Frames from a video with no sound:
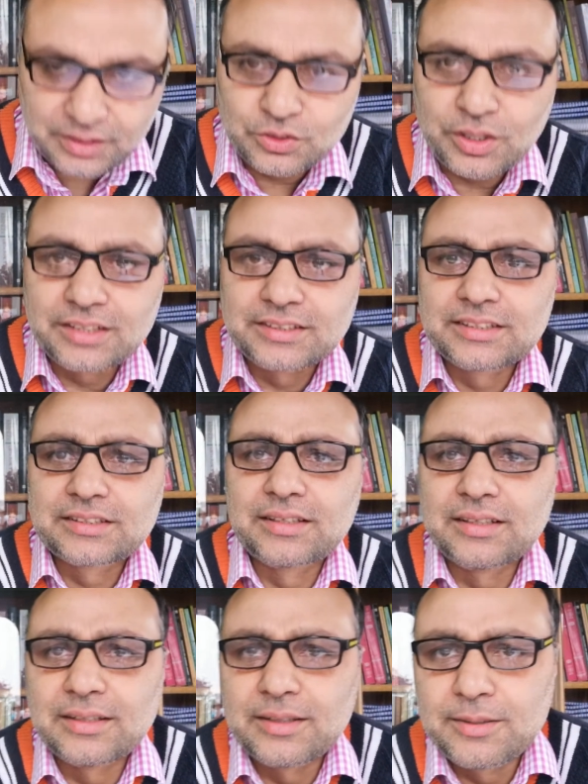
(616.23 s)
so I'll just
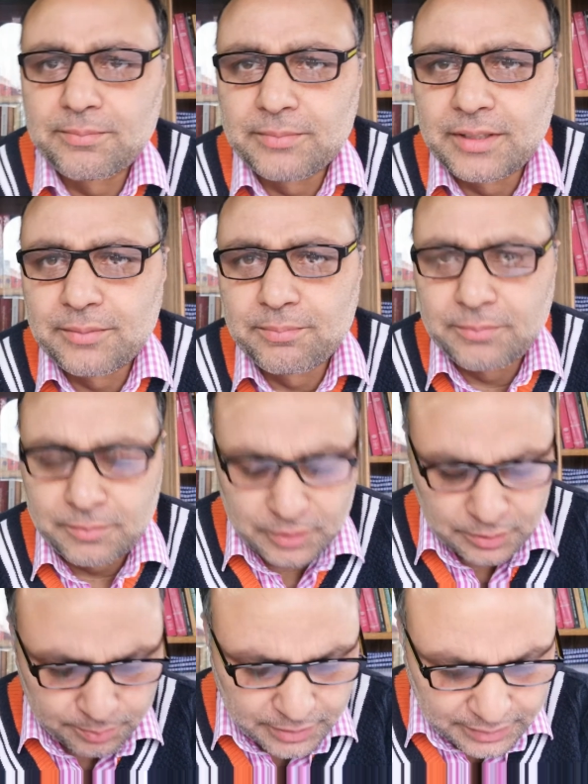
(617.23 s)

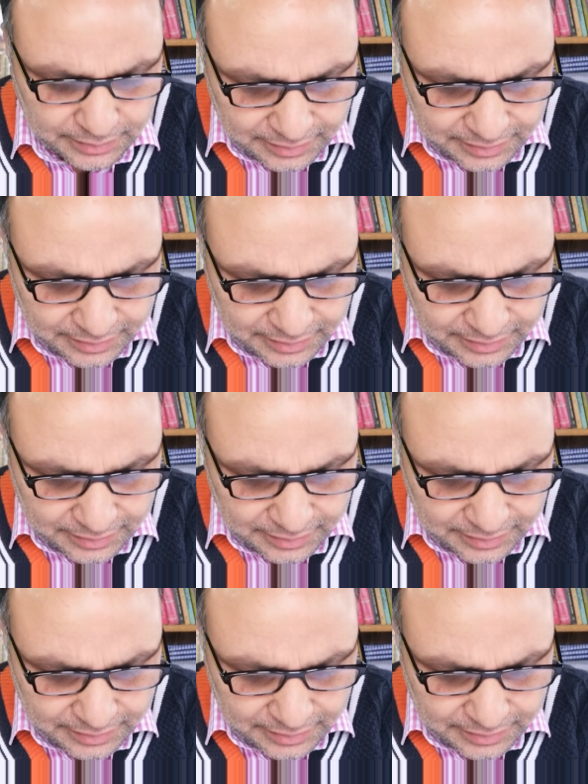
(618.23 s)
bit.